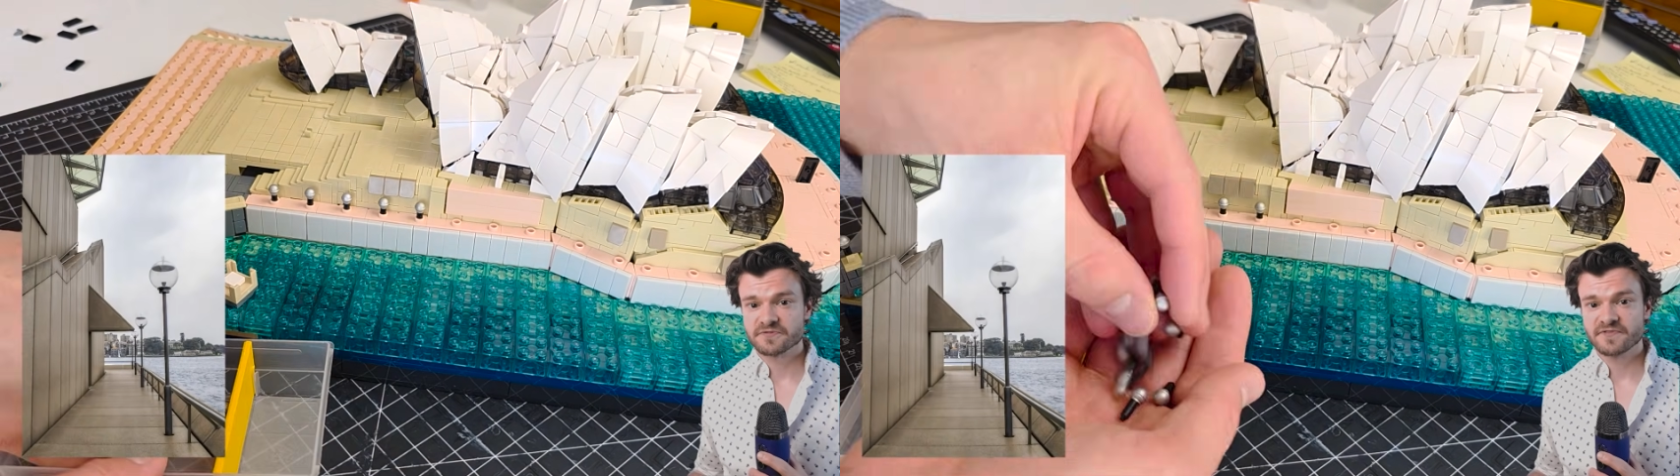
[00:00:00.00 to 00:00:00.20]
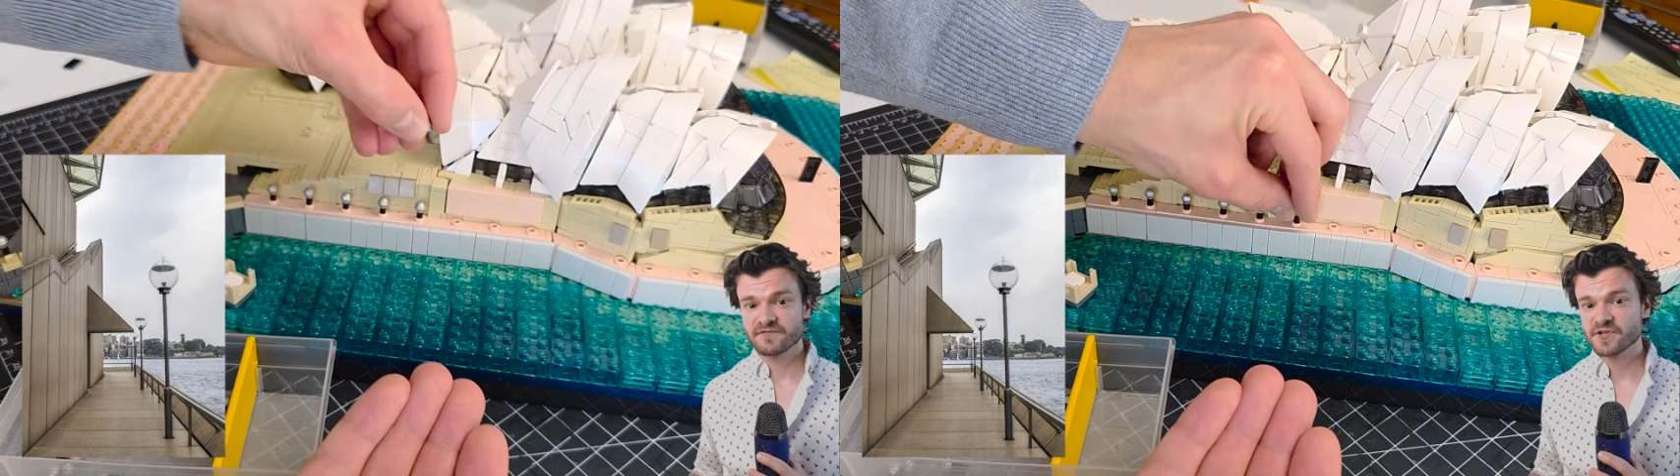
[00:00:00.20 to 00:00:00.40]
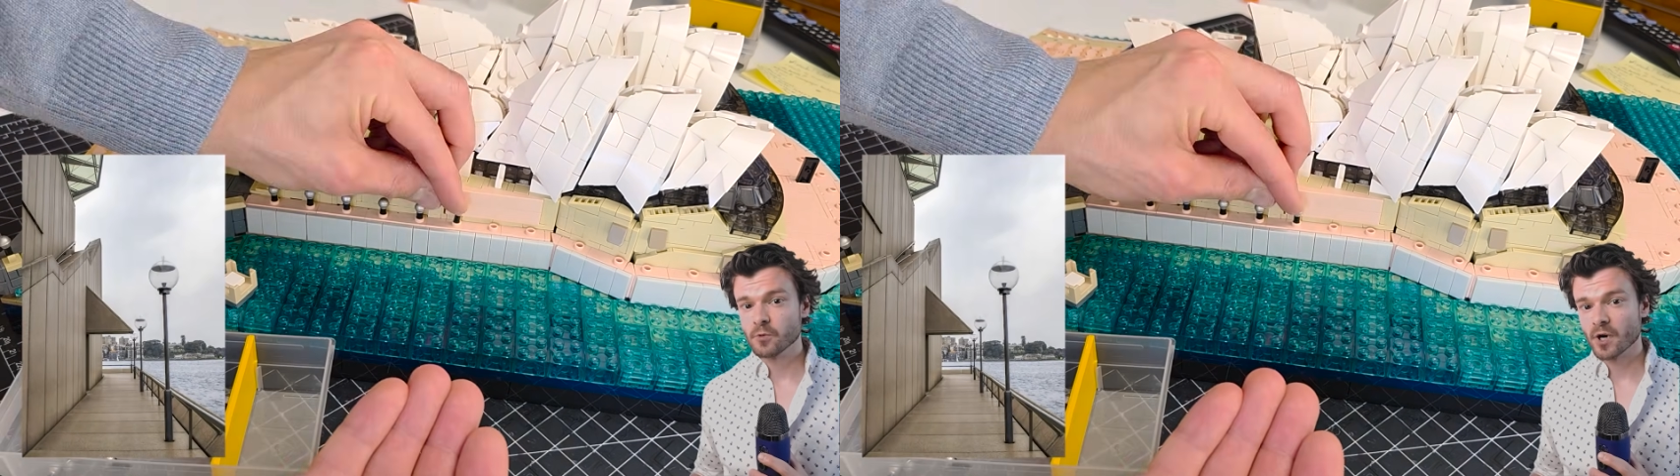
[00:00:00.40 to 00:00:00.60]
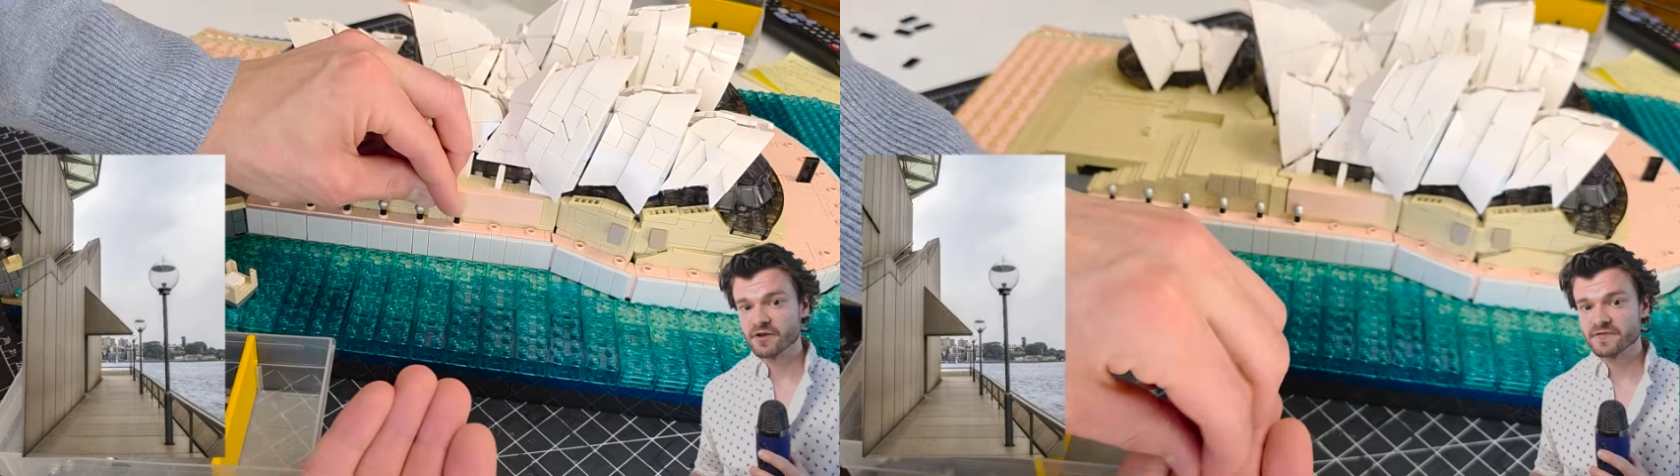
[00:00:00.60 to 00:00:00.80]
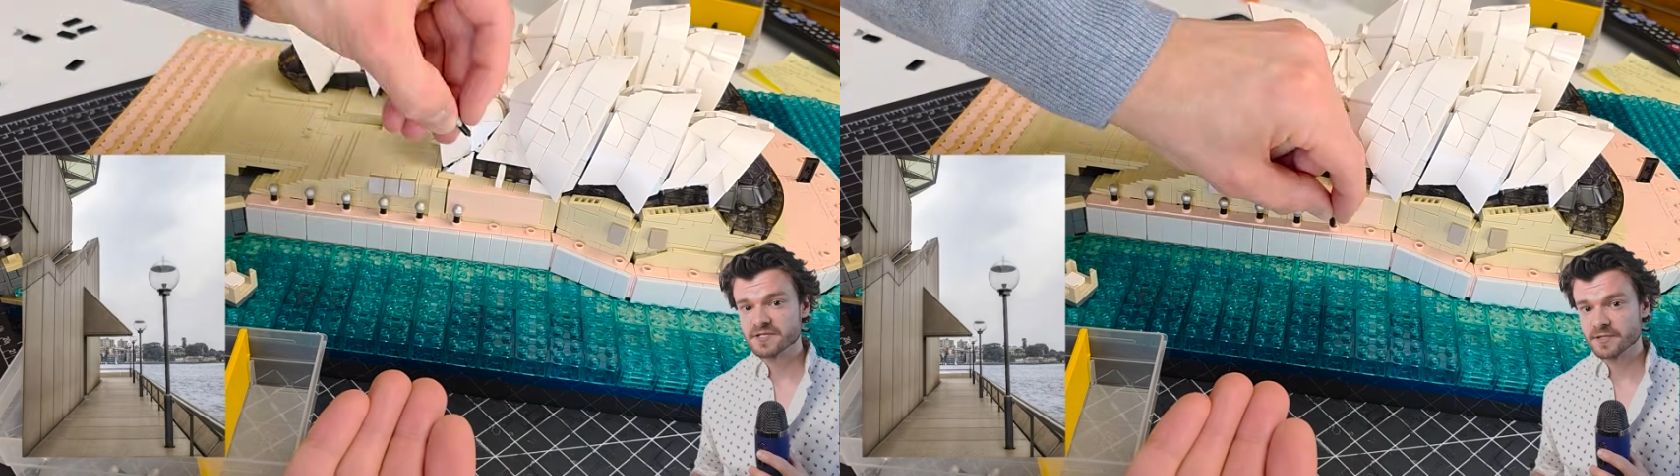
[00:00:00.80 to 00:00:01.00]
51
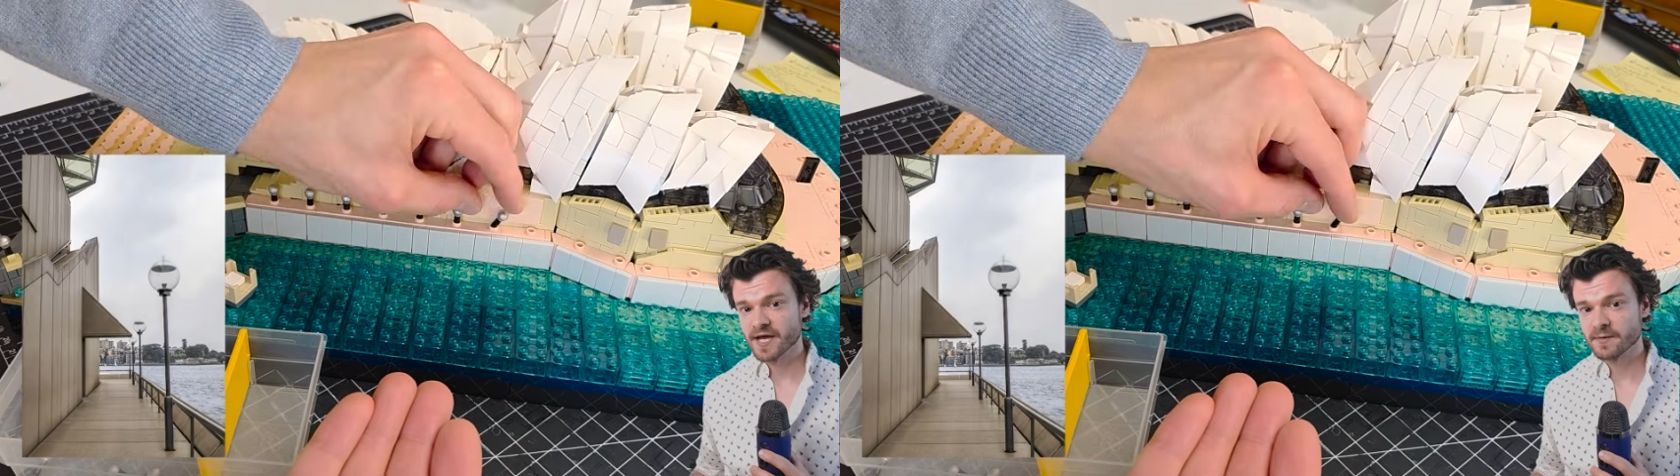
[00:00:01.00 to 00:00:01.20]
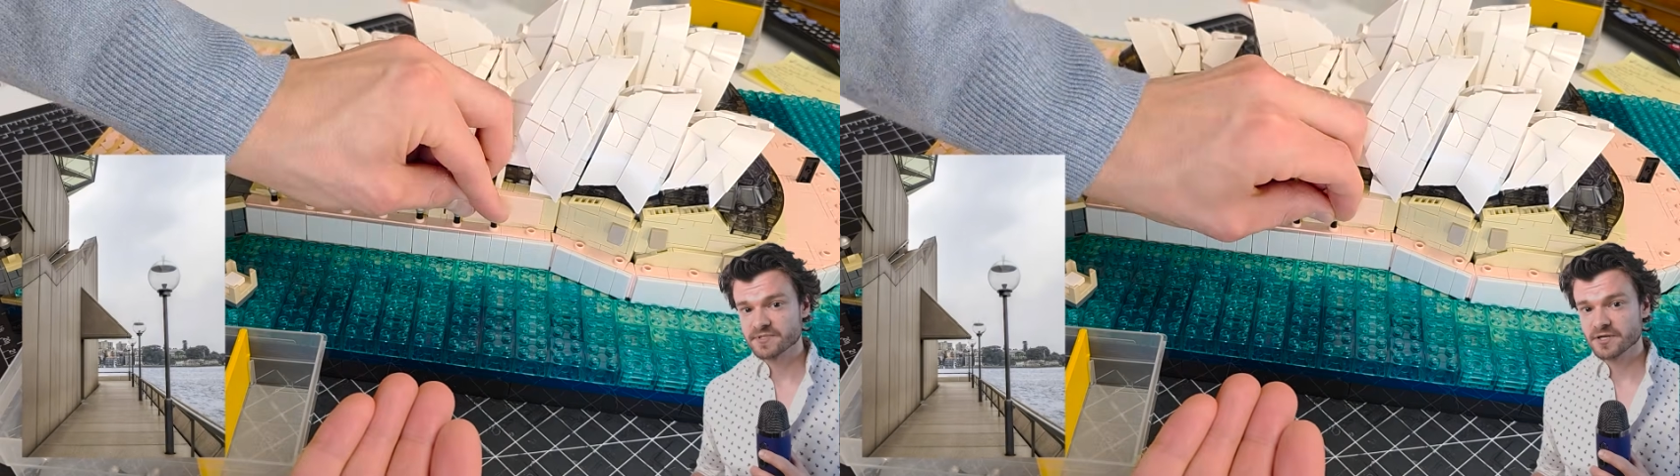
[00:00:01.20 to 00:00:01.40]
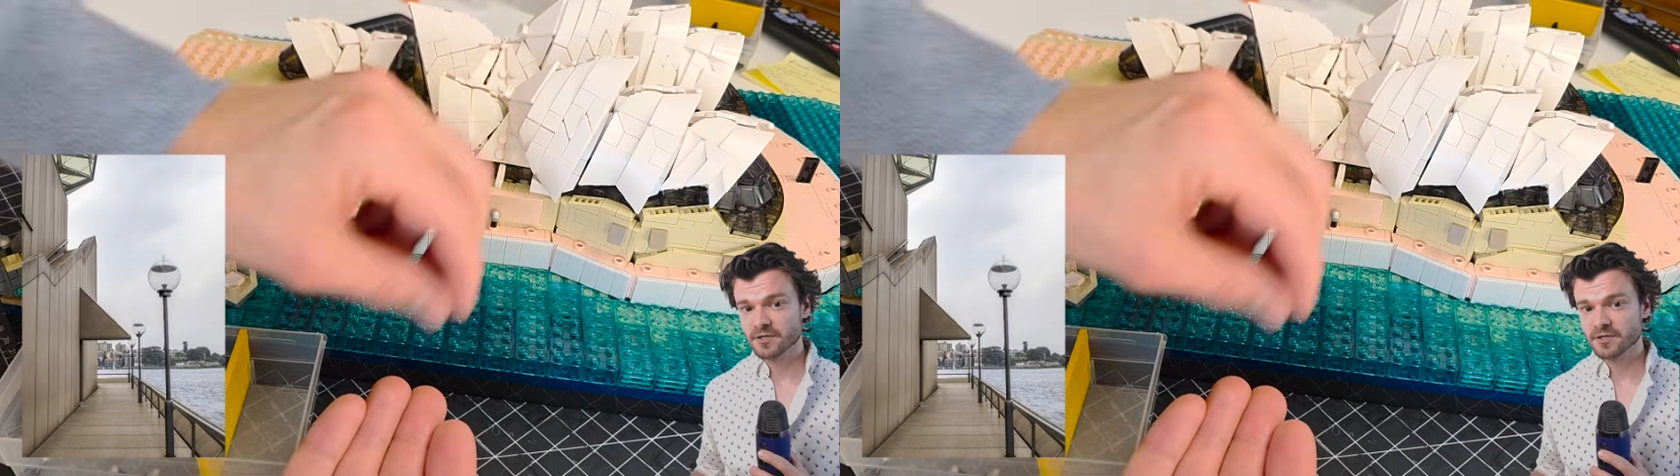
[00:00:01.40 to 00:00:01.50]
of these lamps